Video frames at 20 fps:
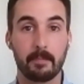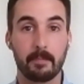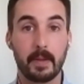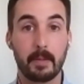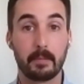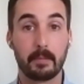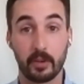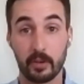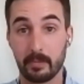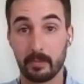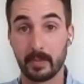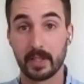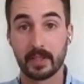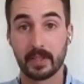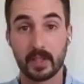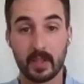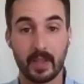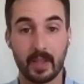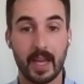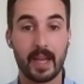improvements
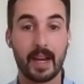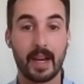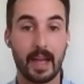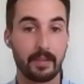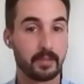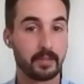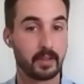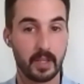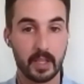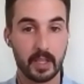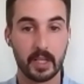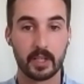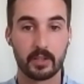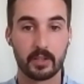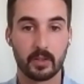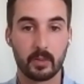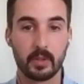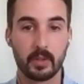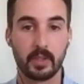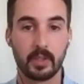to that after the
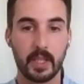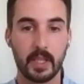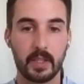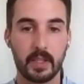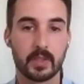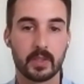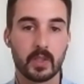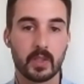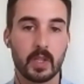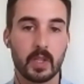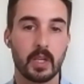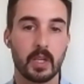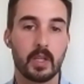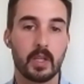initial release.